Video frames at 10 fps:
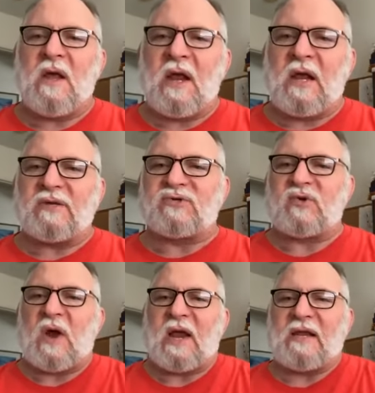and
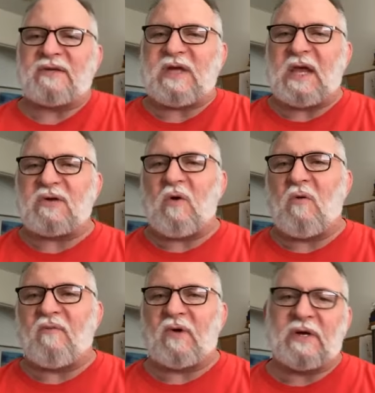try to take
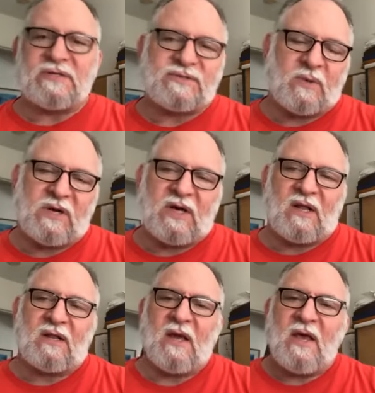over
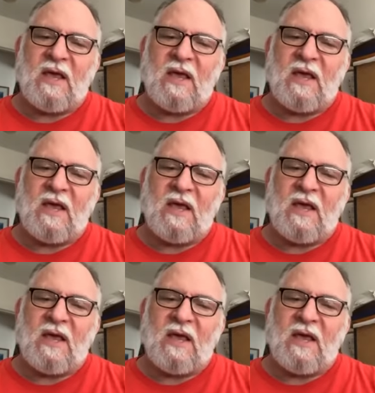Israel.